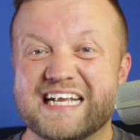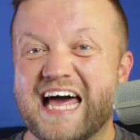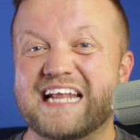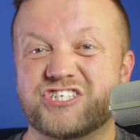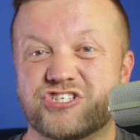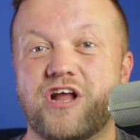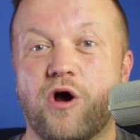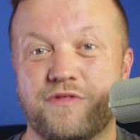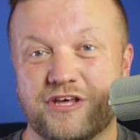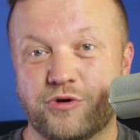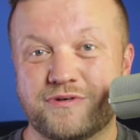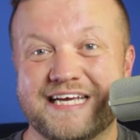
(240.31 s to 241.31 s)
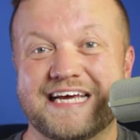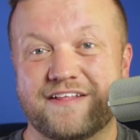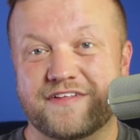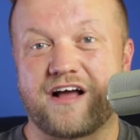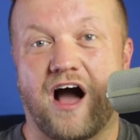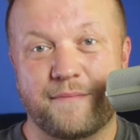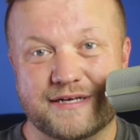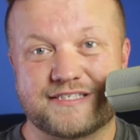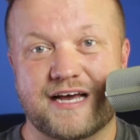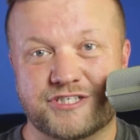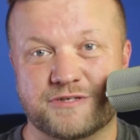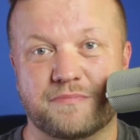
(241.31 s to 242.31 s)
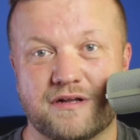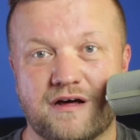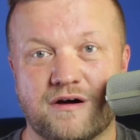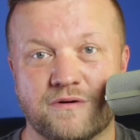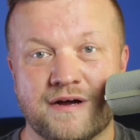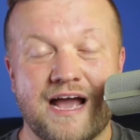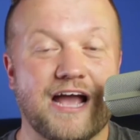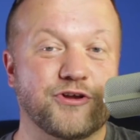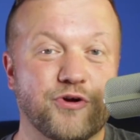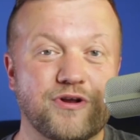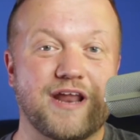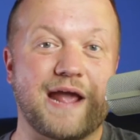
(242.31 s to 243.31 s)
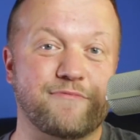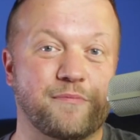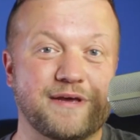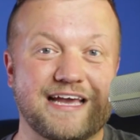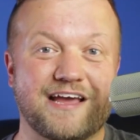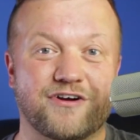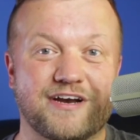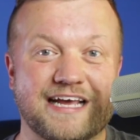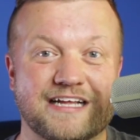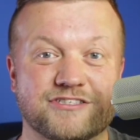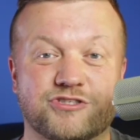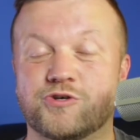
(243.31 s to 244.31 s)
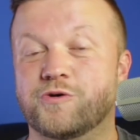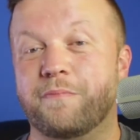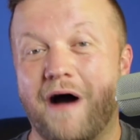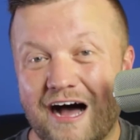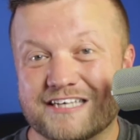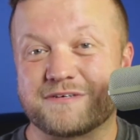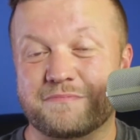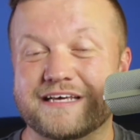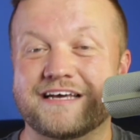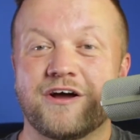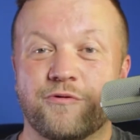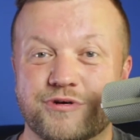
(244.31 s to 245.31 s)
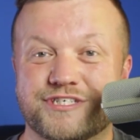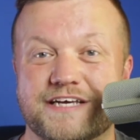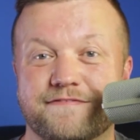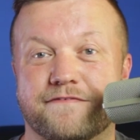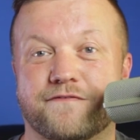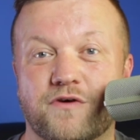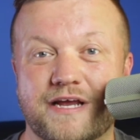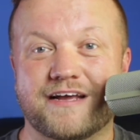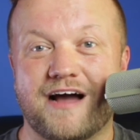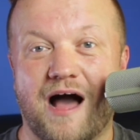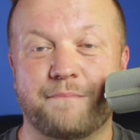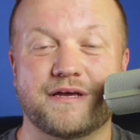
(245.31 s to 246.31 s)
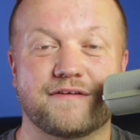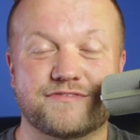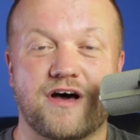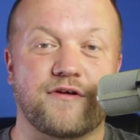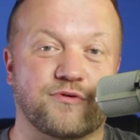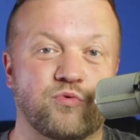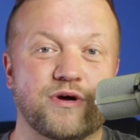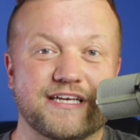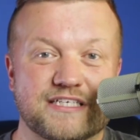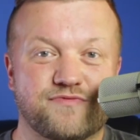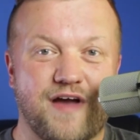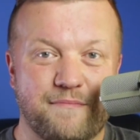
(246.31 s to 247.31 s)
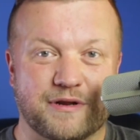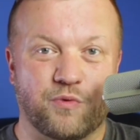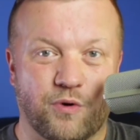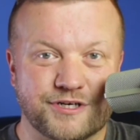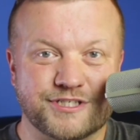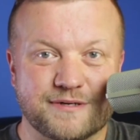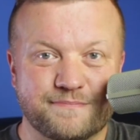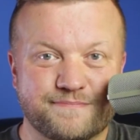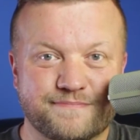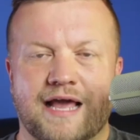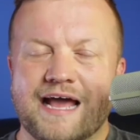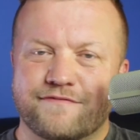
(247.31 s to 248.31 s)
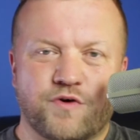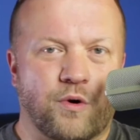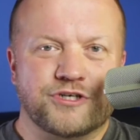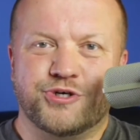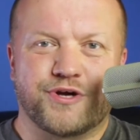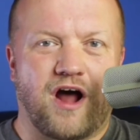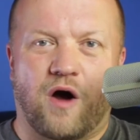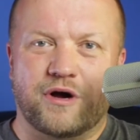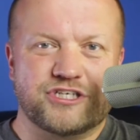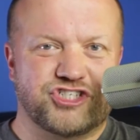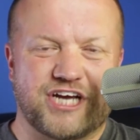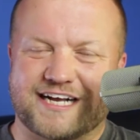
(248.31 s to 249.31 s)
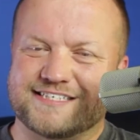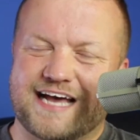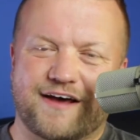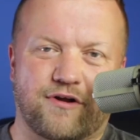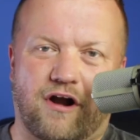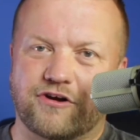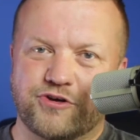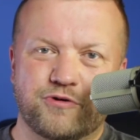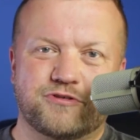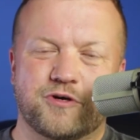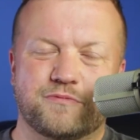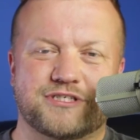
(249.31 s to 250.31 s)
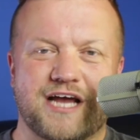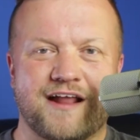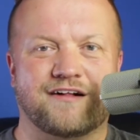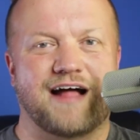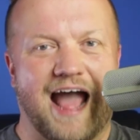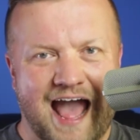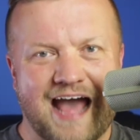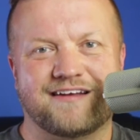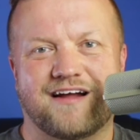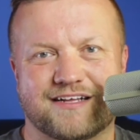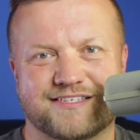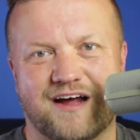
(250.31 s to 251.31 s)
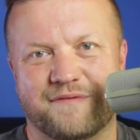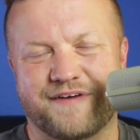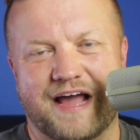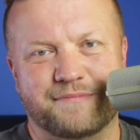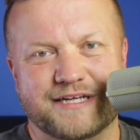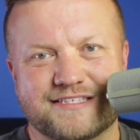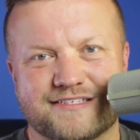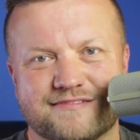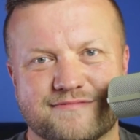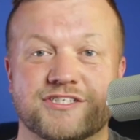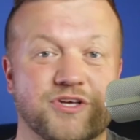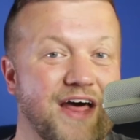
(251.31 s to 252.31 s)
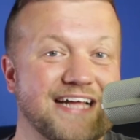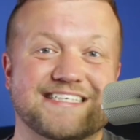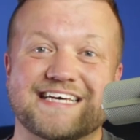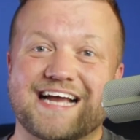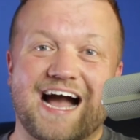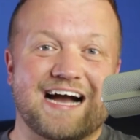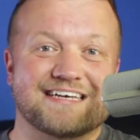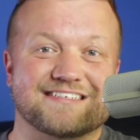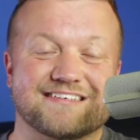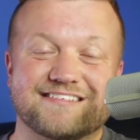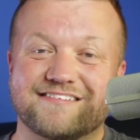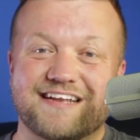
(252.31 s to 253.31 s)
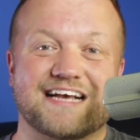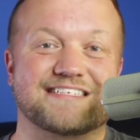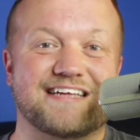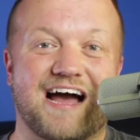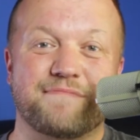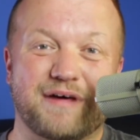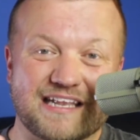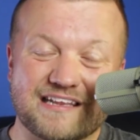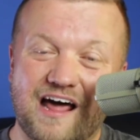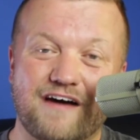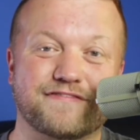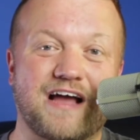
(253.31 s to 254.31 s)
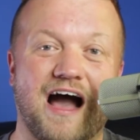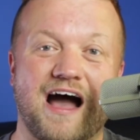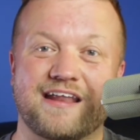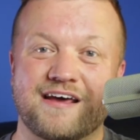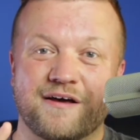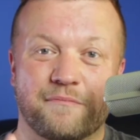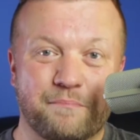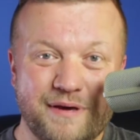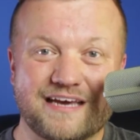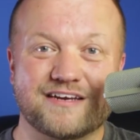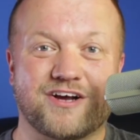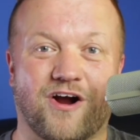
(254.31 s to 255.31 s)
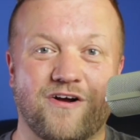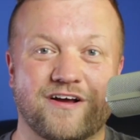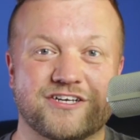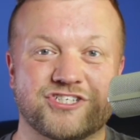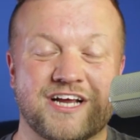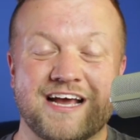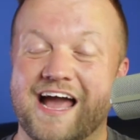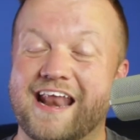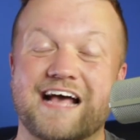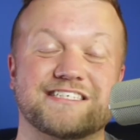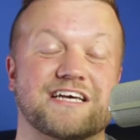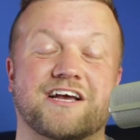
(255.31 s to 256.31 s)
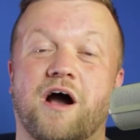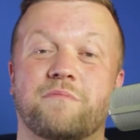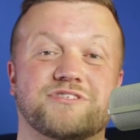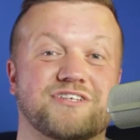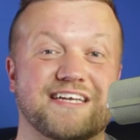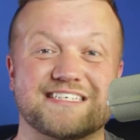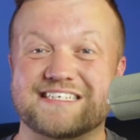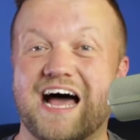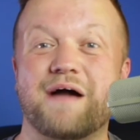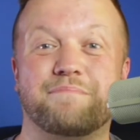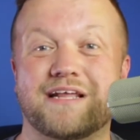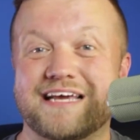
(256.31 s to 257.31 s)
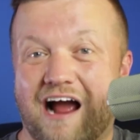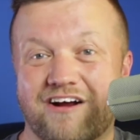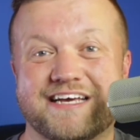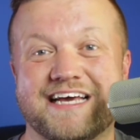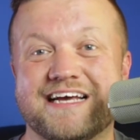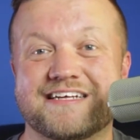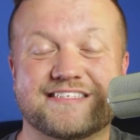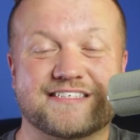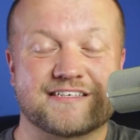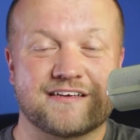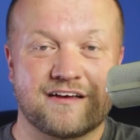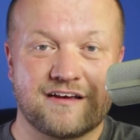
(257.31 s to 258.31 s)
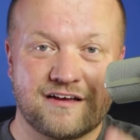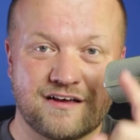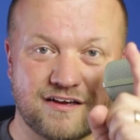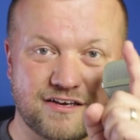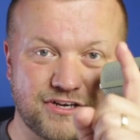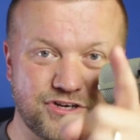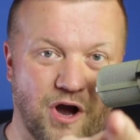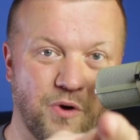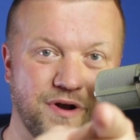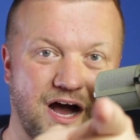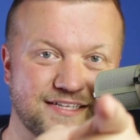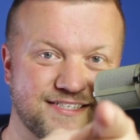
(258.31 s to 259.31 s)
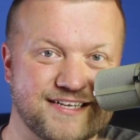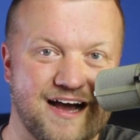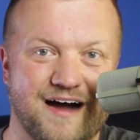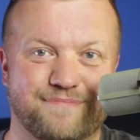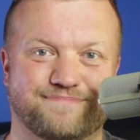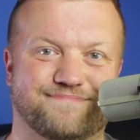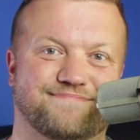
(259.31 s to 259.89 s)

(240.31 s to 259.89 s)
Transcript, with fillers: let us know that you did in the comment section below, and your name will be entered in to possibly receive a free copy of Donald Whitney's Family Worship. And of course, you can always check us out on our YouTube channel at Nonstop Families. So that's it, guys. Until next time, love God, be encouraged, and as it comes to discipling our kids, go nonstop.